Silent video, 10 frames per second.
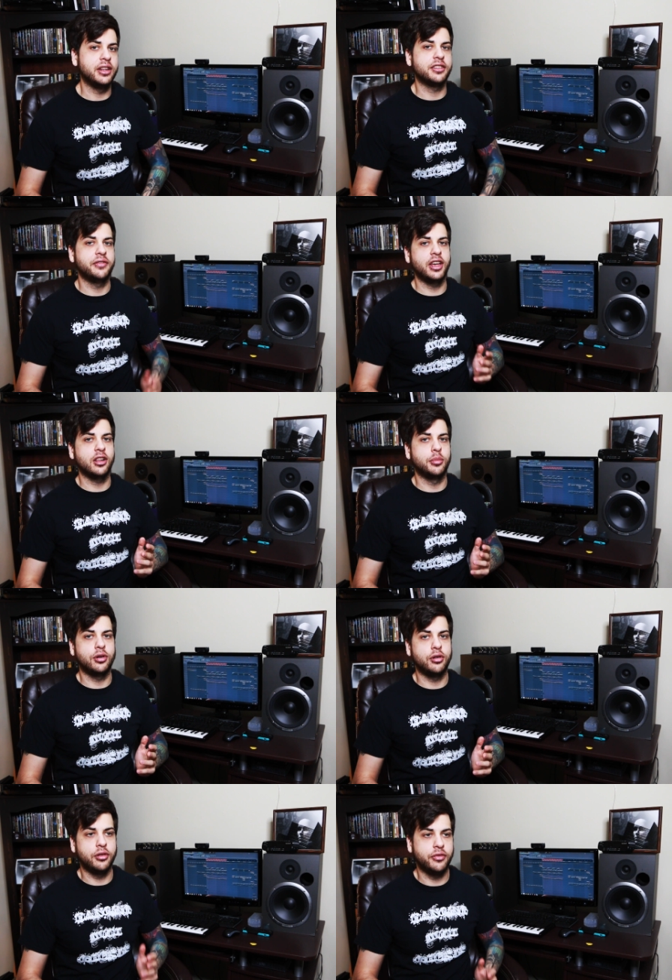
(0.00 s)
It's
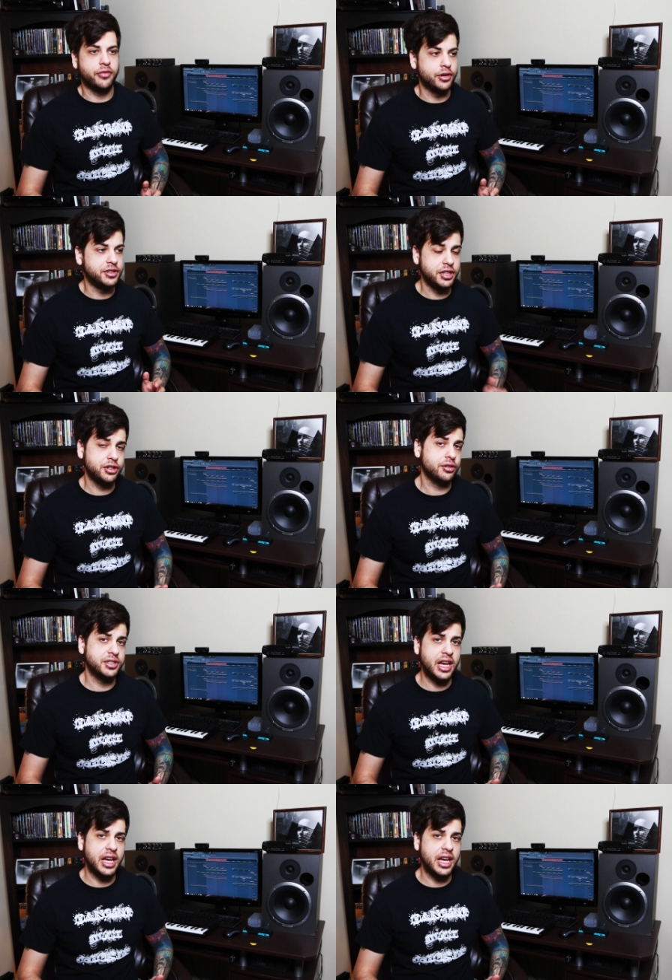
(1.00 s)
available for digital